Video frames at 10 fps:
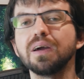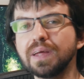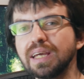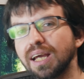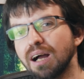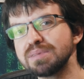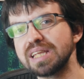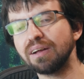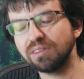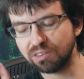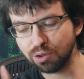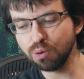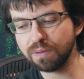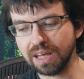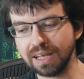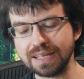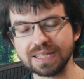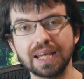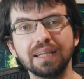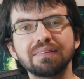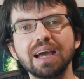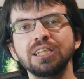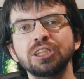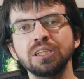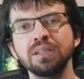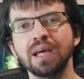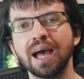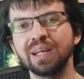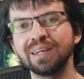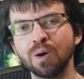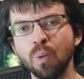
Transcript: I think it comes down to two things, intention and